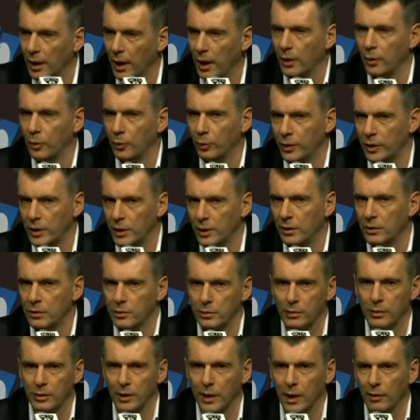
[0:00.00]
And we need
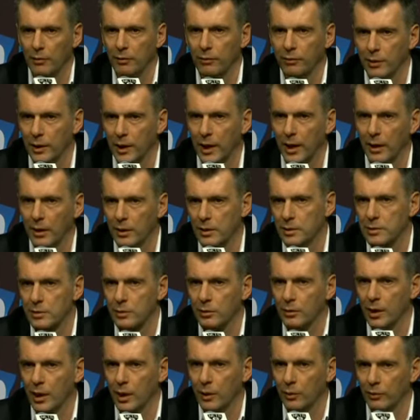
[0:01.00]
to have, like,
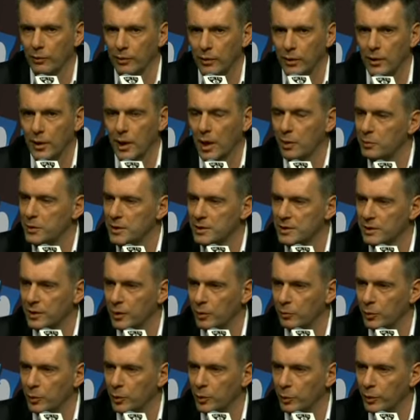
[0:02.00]
some kind of
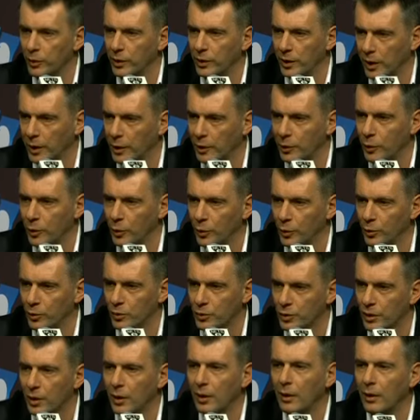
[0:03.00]
chemistry between head
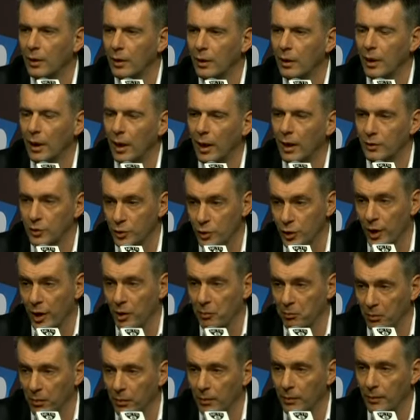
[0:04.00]
coach and G
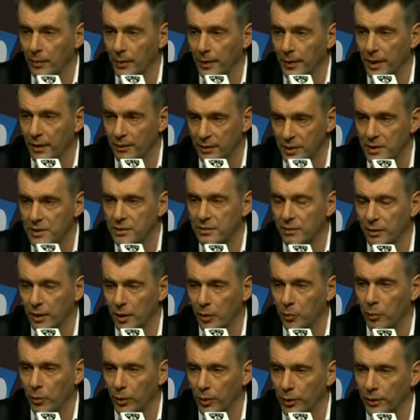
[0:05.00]
M. This is
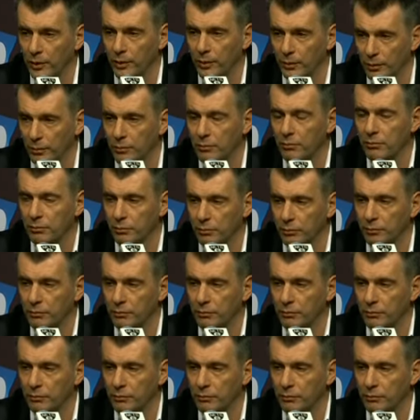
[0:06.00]
very important.